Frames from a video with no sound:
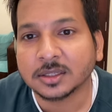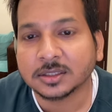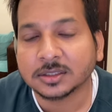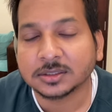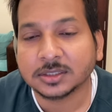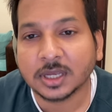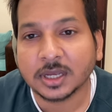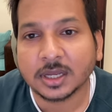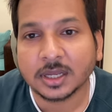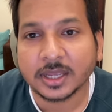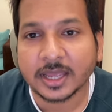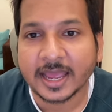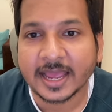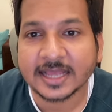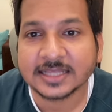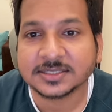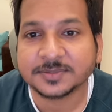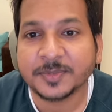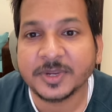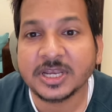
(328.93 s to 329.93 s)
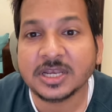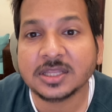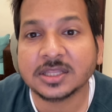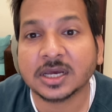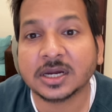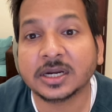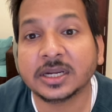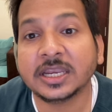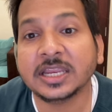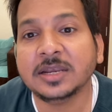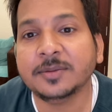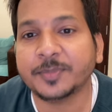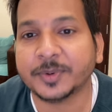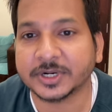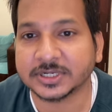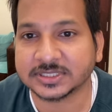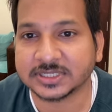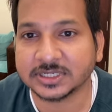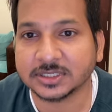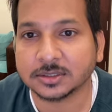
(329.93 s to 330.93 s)
the has been
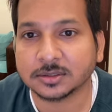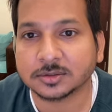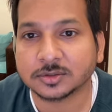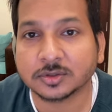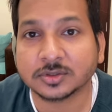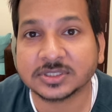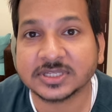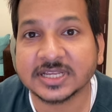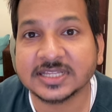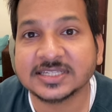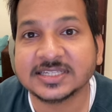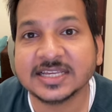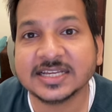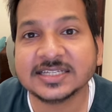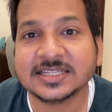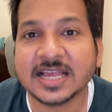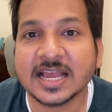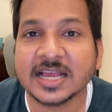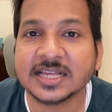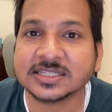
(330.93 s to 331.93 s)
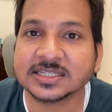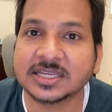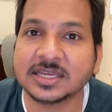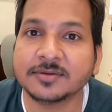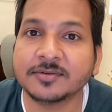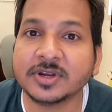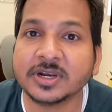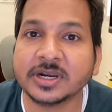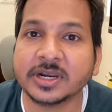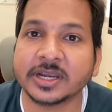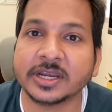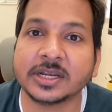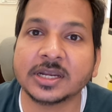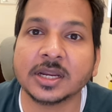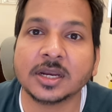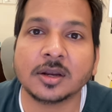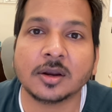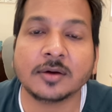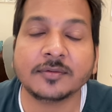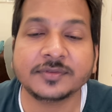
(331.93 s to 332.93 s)
13%. So Sensex has given
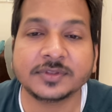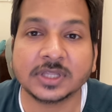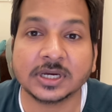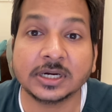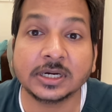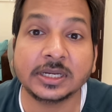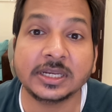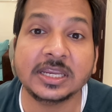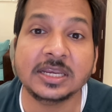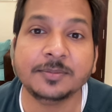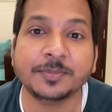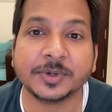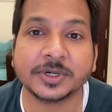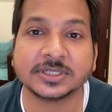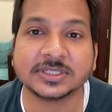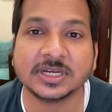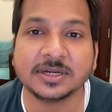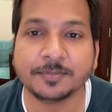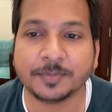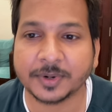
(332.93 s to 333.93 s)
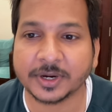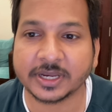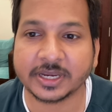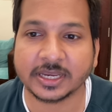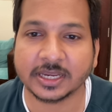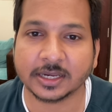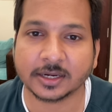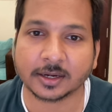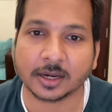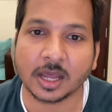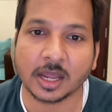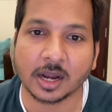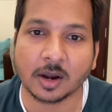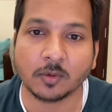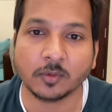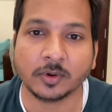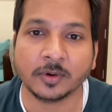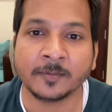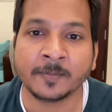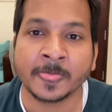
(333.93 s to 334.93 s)
return of 13% per year
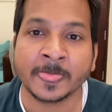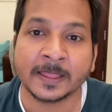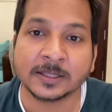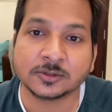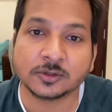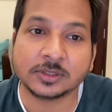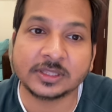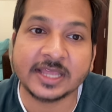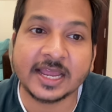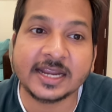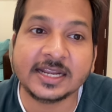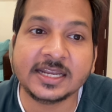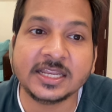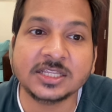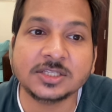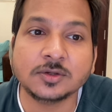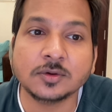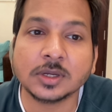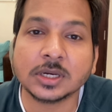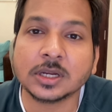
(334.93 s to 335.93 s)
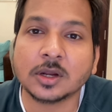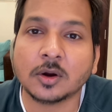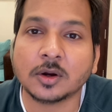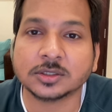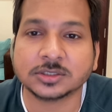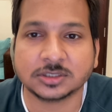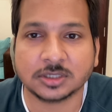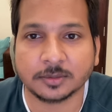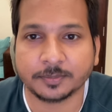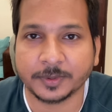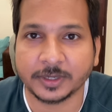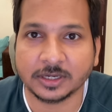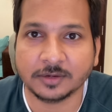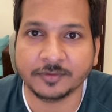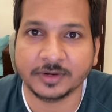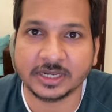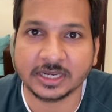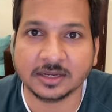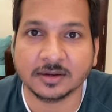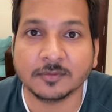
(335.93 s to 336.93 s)
around. So that is your cost of
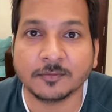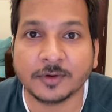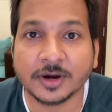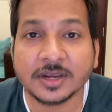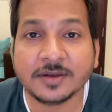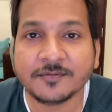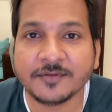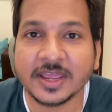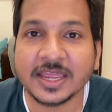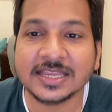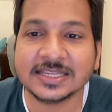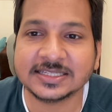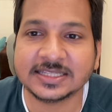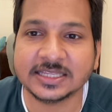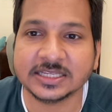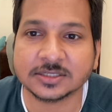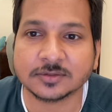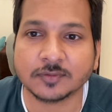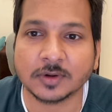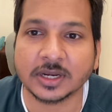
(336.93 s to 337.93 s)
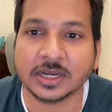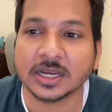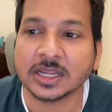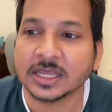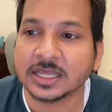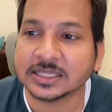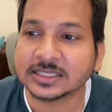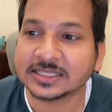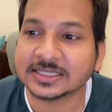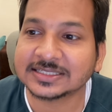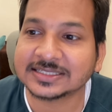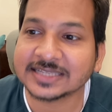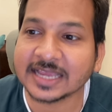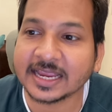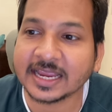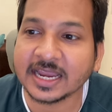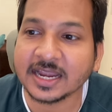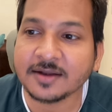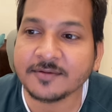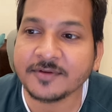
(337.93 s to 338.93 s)
equity. One way is this one. The
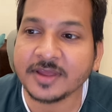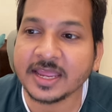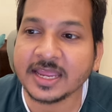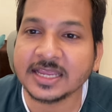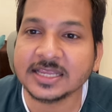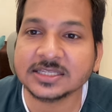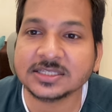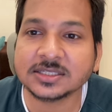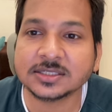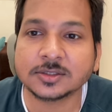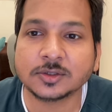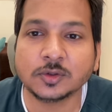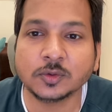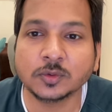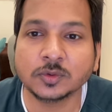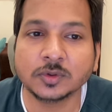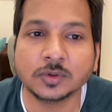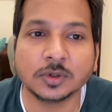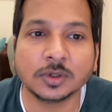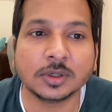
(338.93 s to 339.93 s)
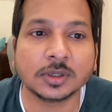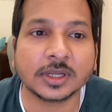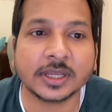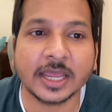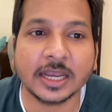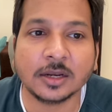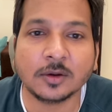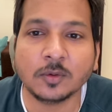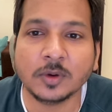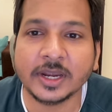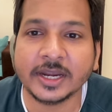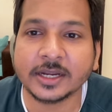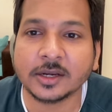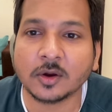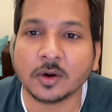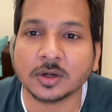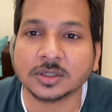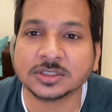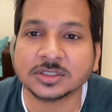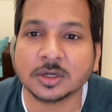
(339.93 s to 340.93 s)
second way is to calculate
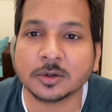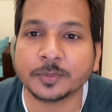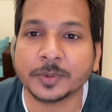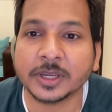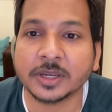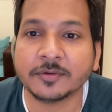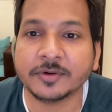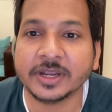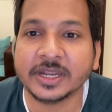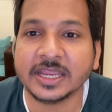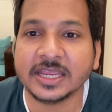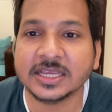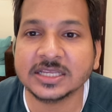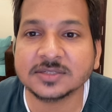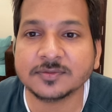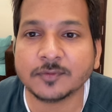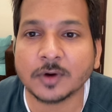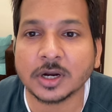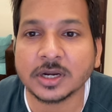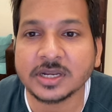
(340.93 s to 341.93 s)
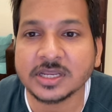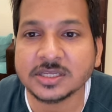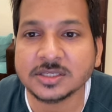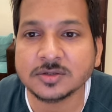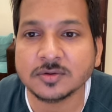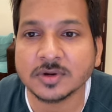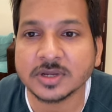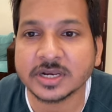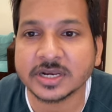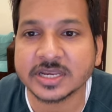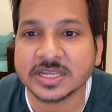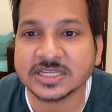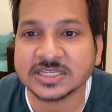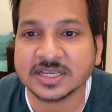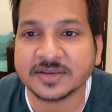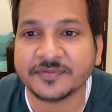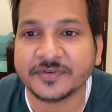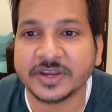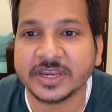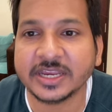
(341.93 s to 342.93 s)
cost of equity is what is your
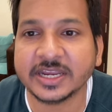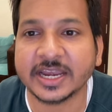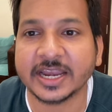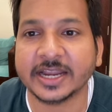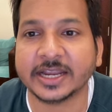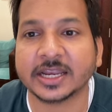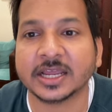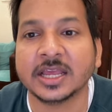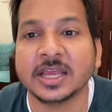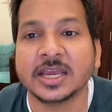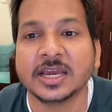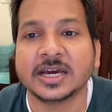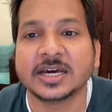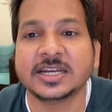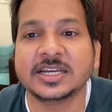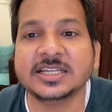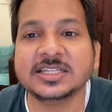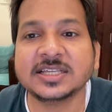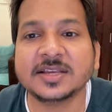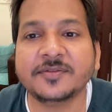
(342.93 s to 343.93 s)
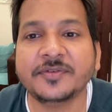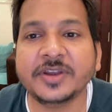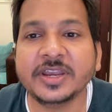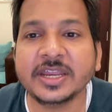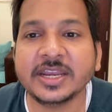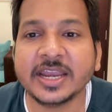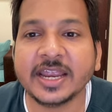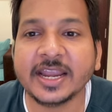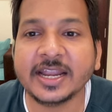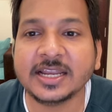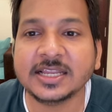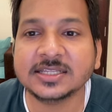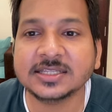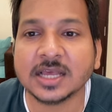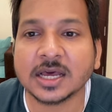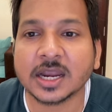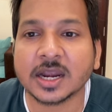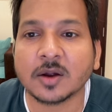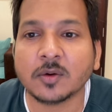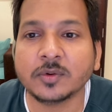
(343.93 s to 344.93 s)
risk free rate. Risk free rate is
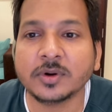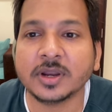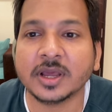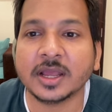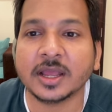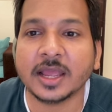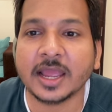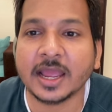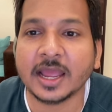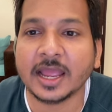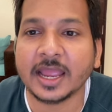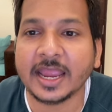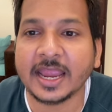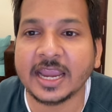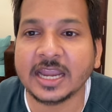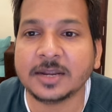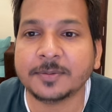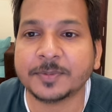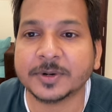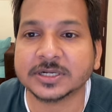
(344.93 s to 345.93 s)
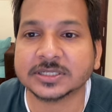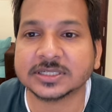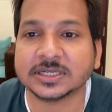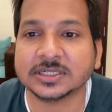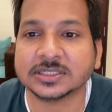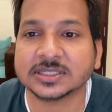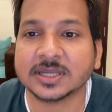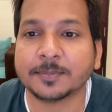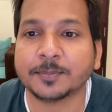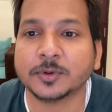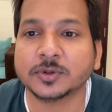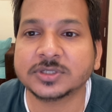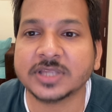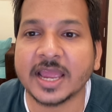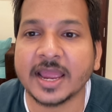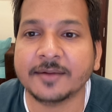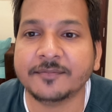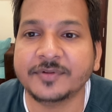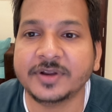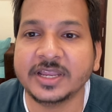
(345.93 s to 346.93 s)
around 8%. Suppose
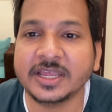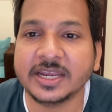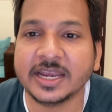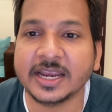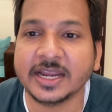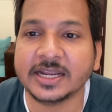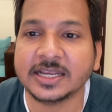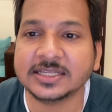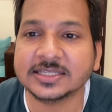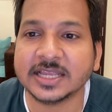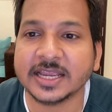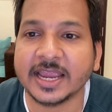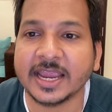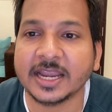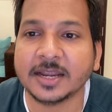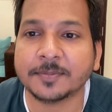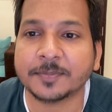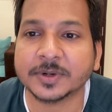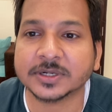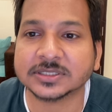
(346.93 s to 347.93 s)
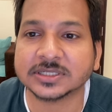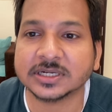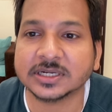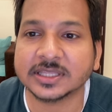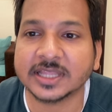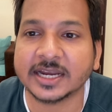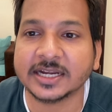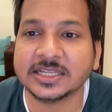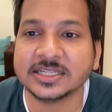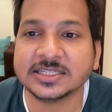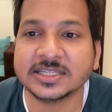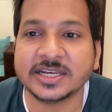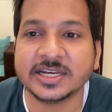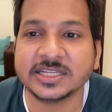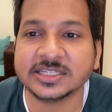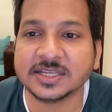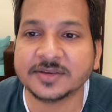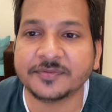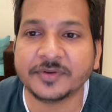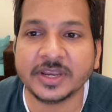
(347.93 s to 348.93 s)
FD rate is 8%, that is
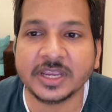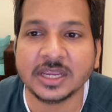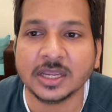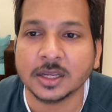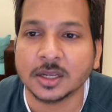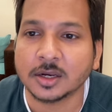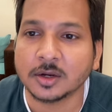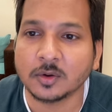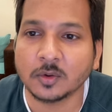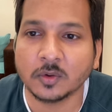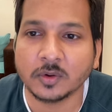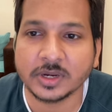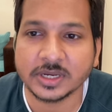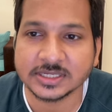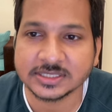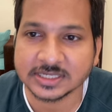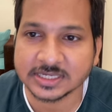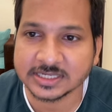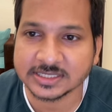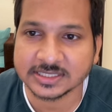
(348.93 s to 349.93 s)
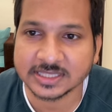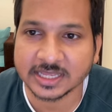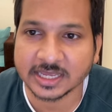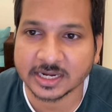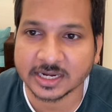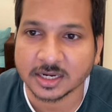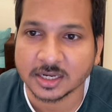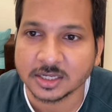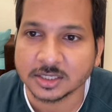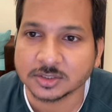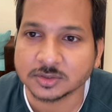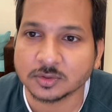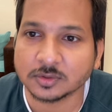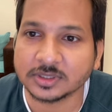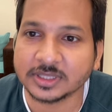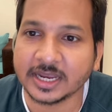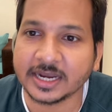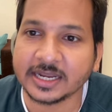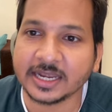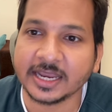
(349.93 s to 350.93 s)
risk free, no risk is there, so
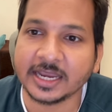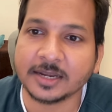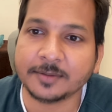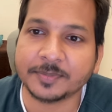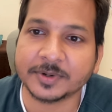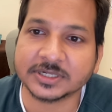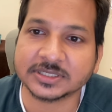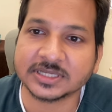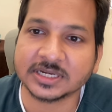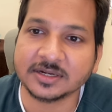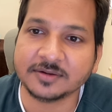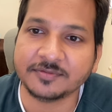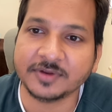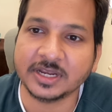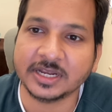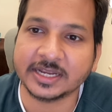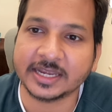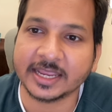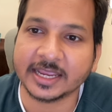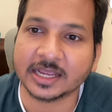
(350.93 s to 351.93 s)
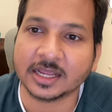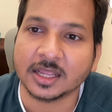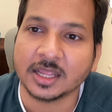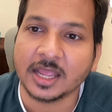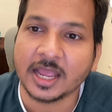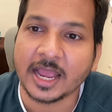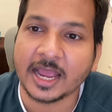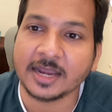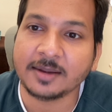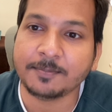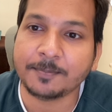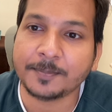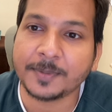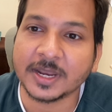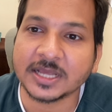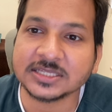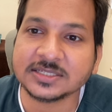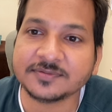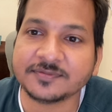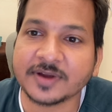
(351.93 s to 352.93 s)
that 8% will take, and
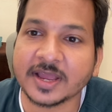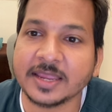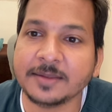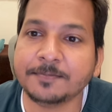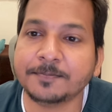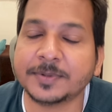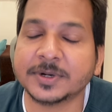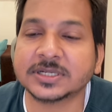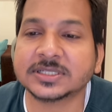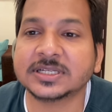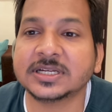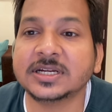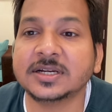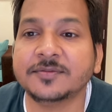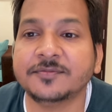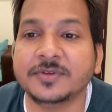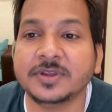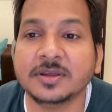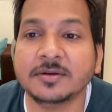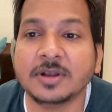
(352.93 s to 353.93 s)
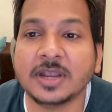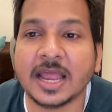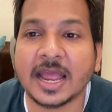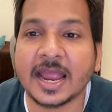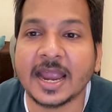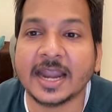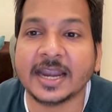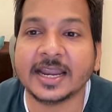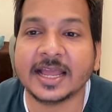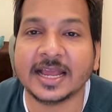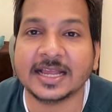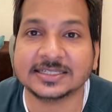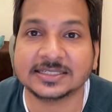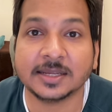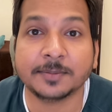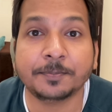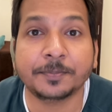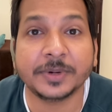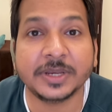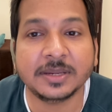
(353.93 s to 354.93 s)
plus 5% we will add as
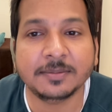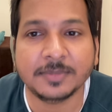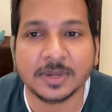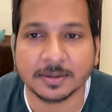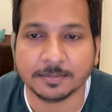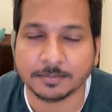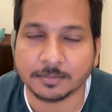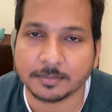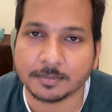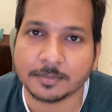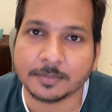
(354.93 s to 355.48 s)
a premium